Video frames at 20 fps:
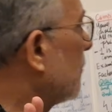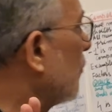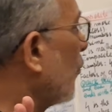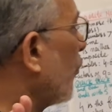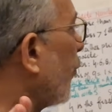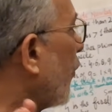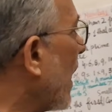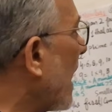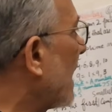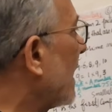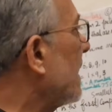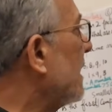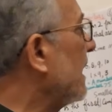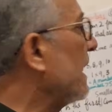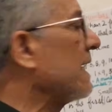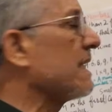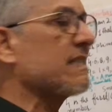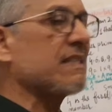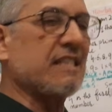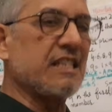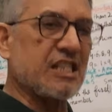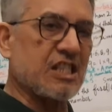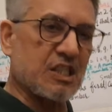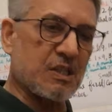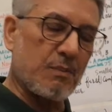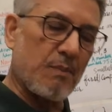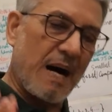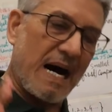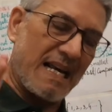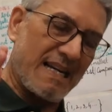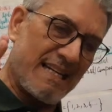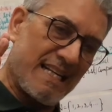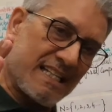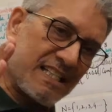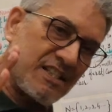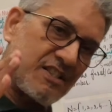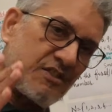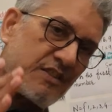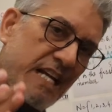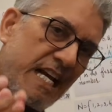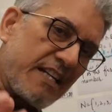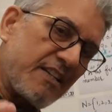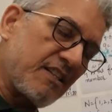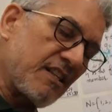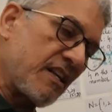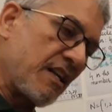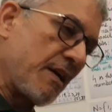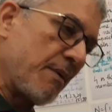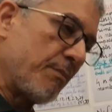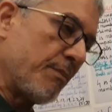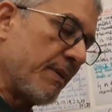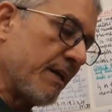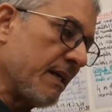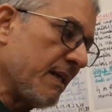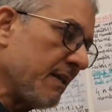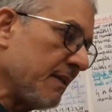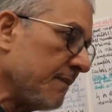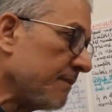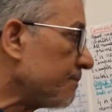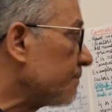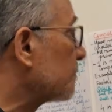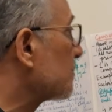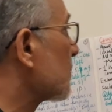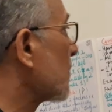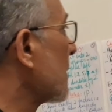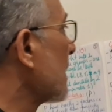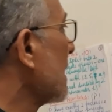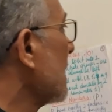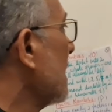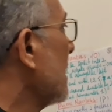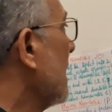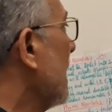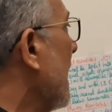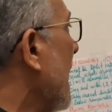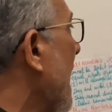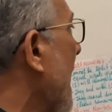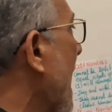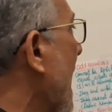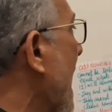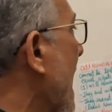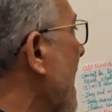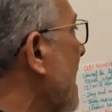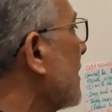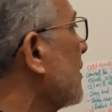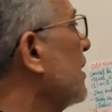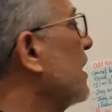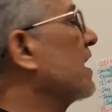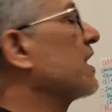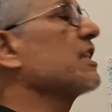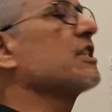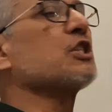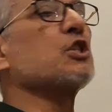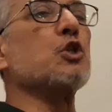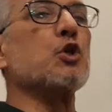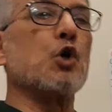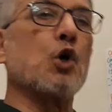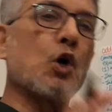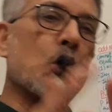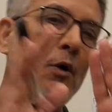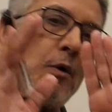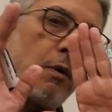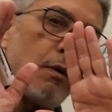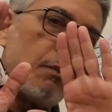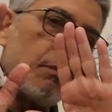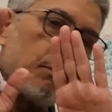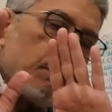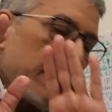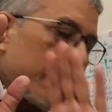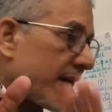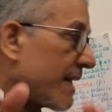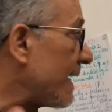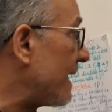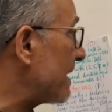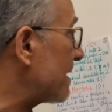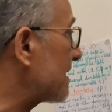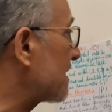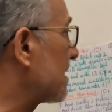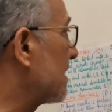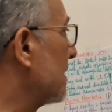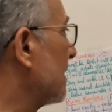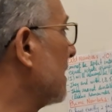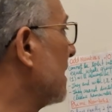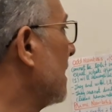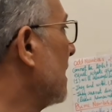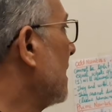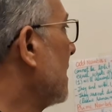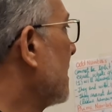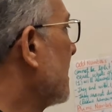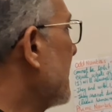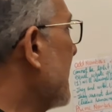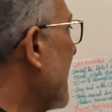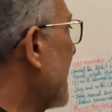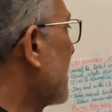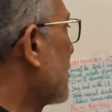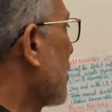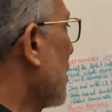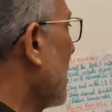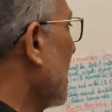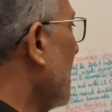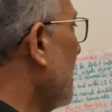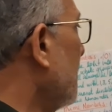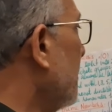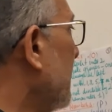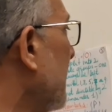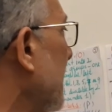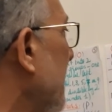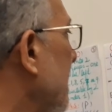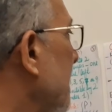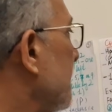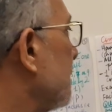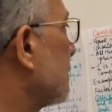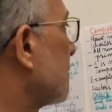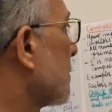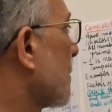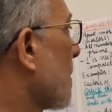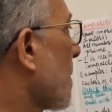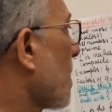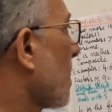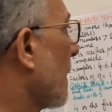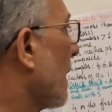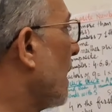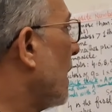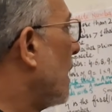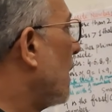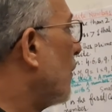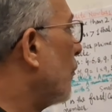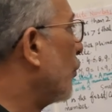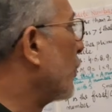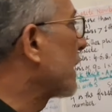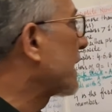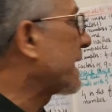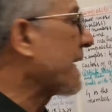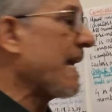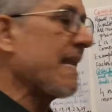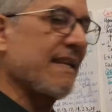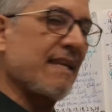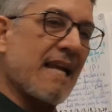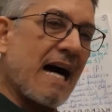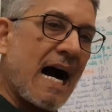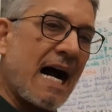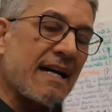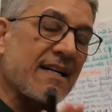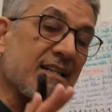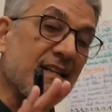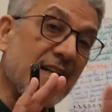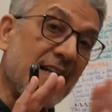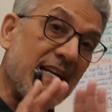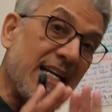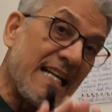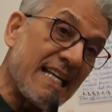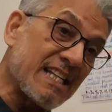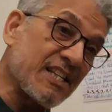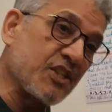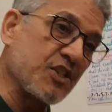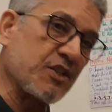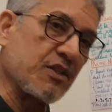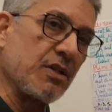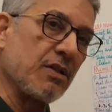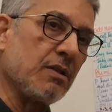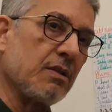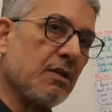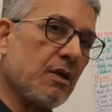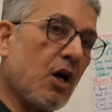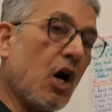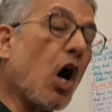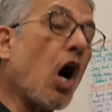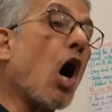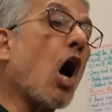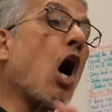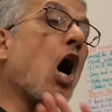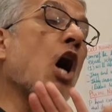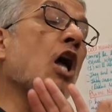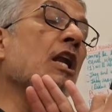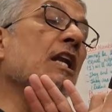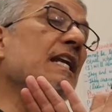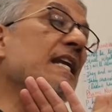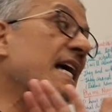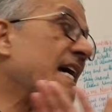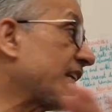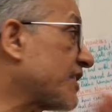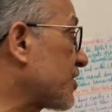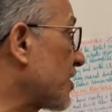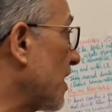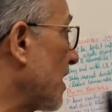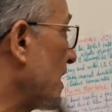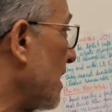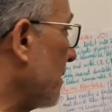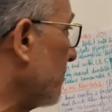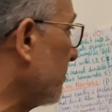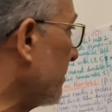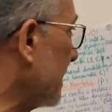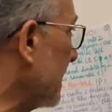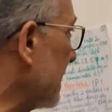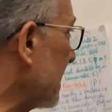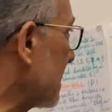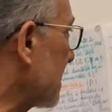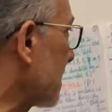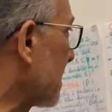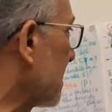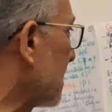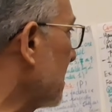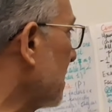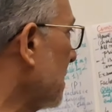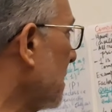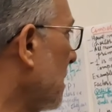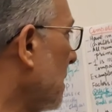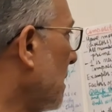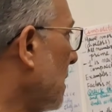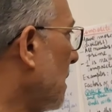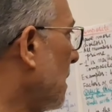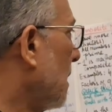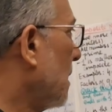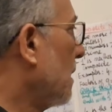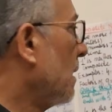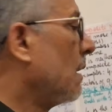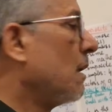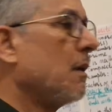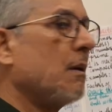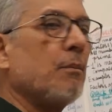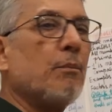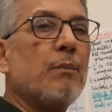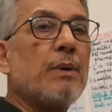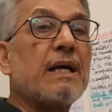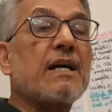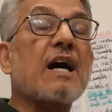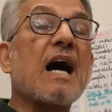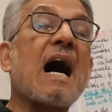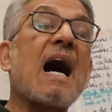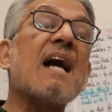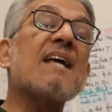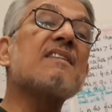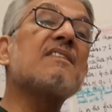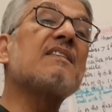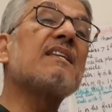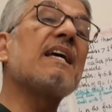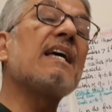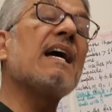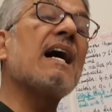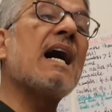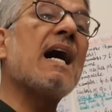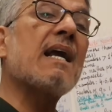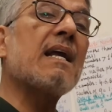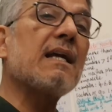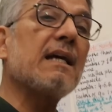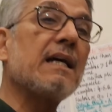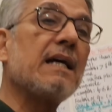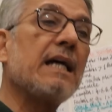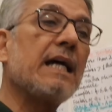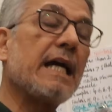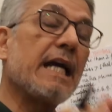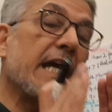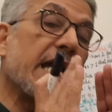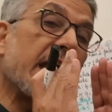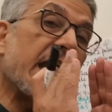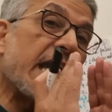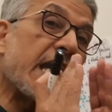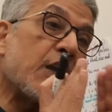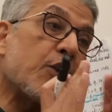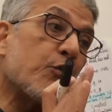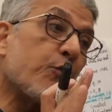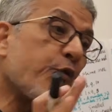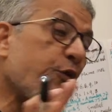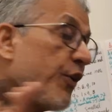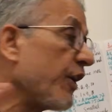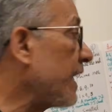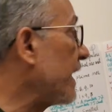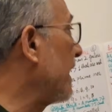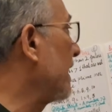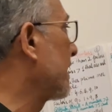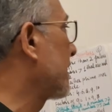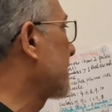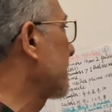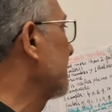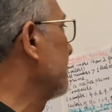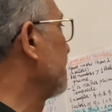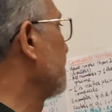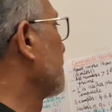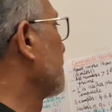1 is the smallest natural number, and there is no biggest natural number. We cannot list all natural numbers because they are infinite.